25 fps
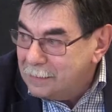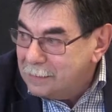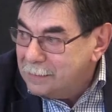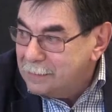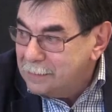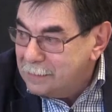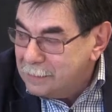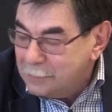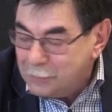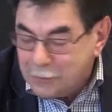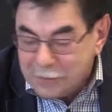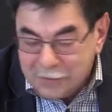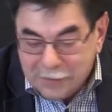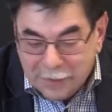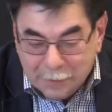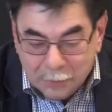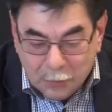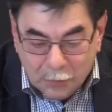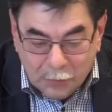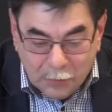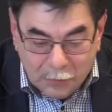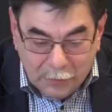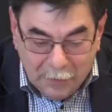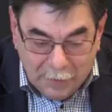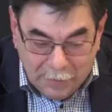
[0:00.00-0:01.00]
they would
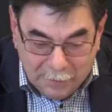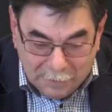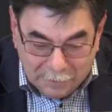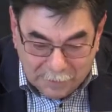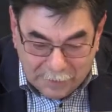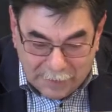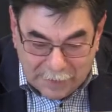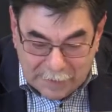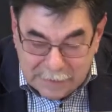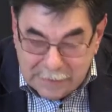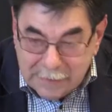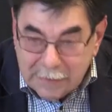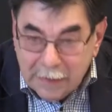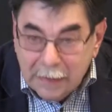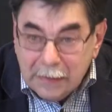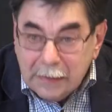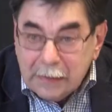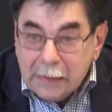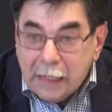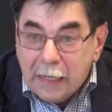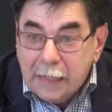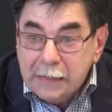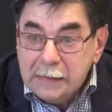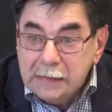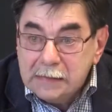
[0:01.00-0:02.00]
lose
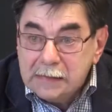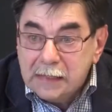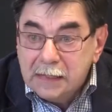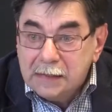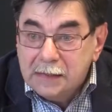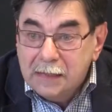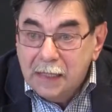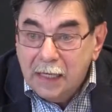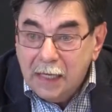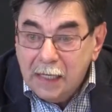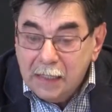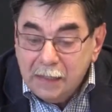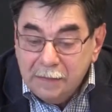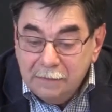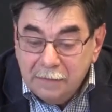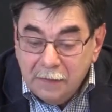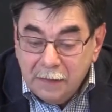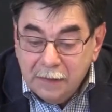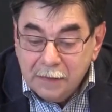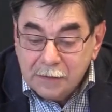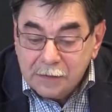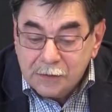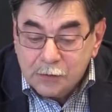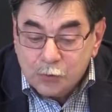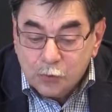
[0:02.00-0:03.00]
out to the
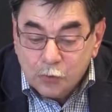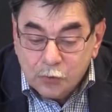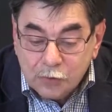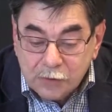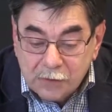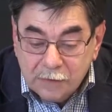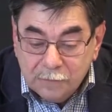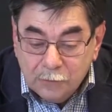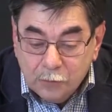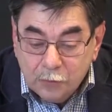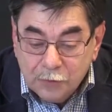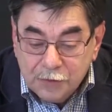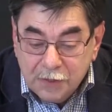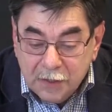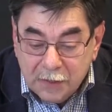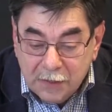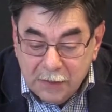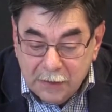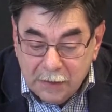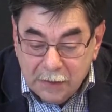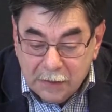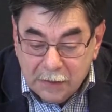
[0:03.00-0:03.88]
government. They would be